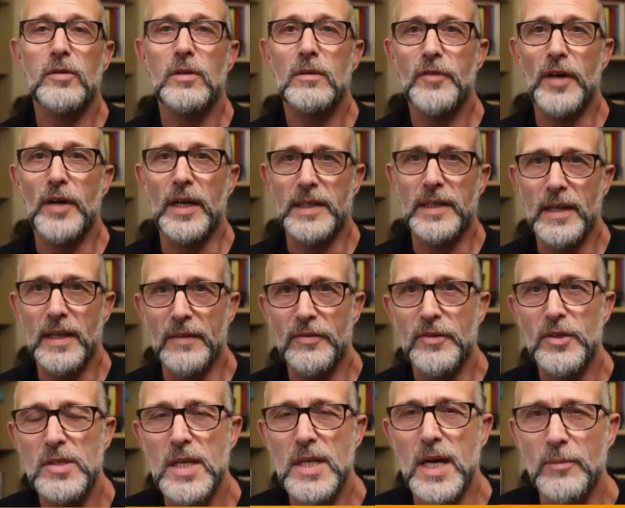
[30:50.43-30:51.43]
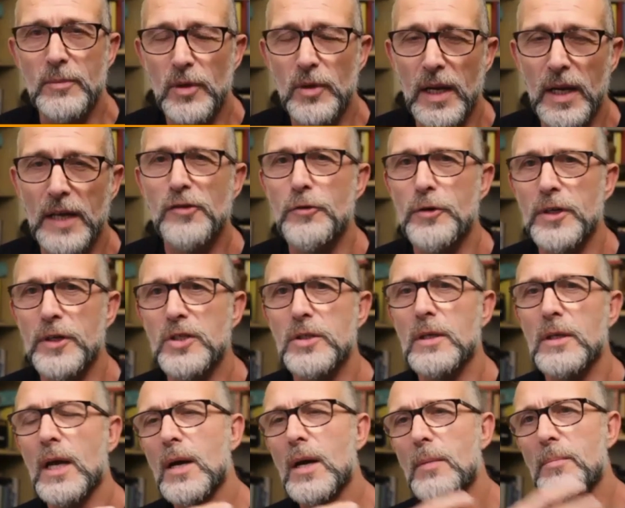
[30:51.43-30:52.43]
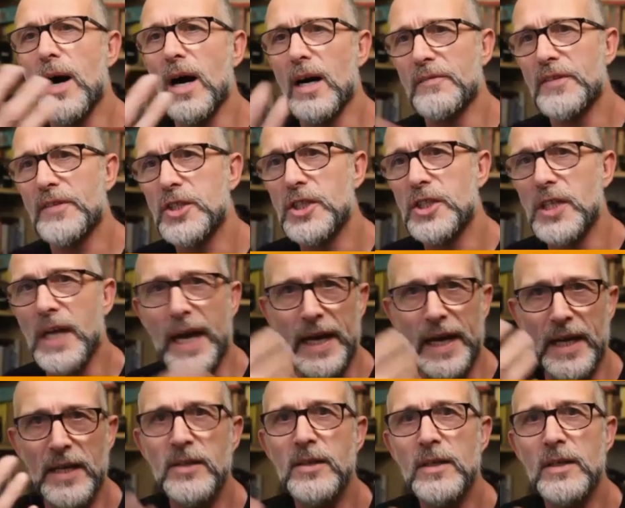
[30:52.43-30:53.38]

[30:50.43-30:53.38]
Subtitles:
for any length of time unless you're part of a chain.